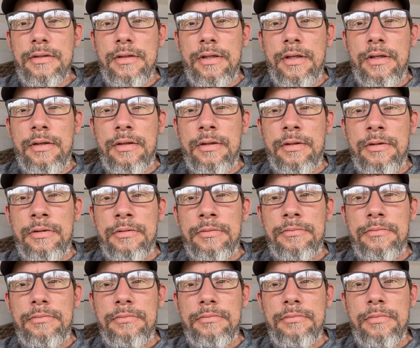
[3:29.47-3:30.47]

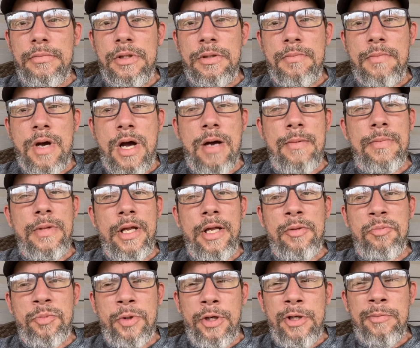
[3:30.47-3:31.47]
The mama
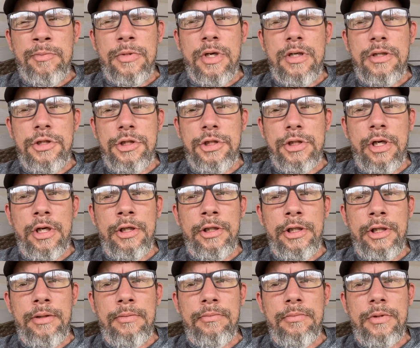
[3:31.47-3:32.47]
had pretty much shunned
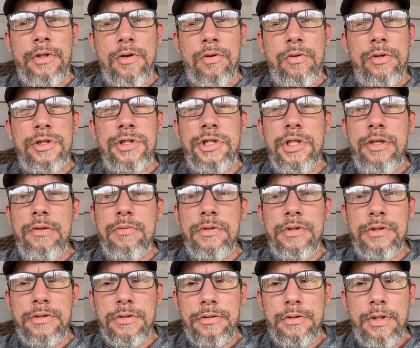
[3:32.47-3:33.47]
him. Of course, she
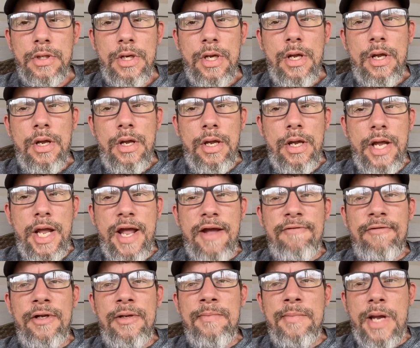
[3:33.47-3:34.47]
was
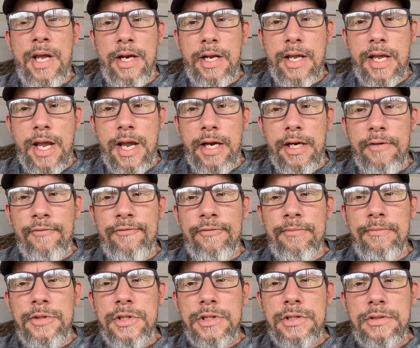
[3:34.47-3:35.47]
heavily medicated
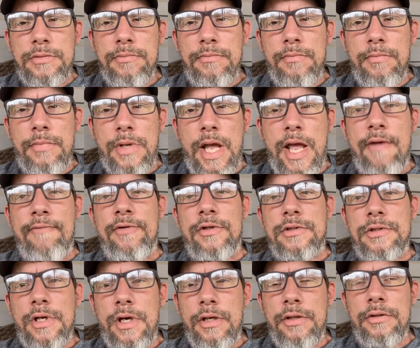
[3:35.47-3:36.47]
from just having
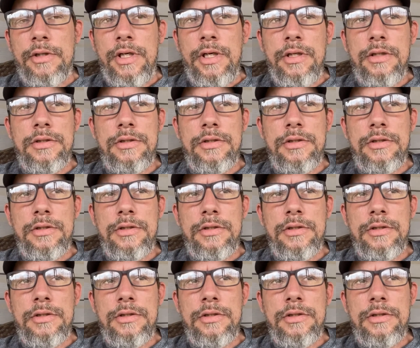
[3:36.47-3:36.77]
surgery.